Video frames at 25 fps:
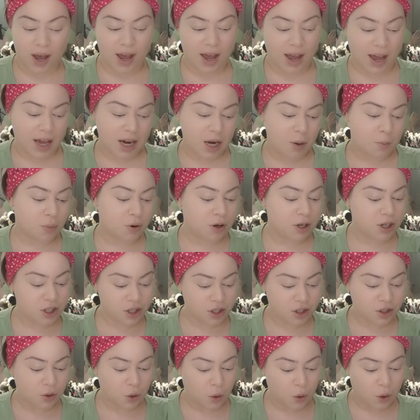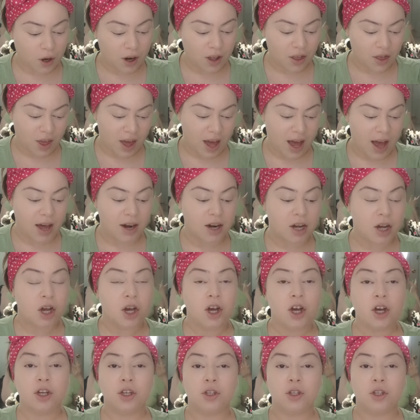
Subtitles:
and I'm pretty sure that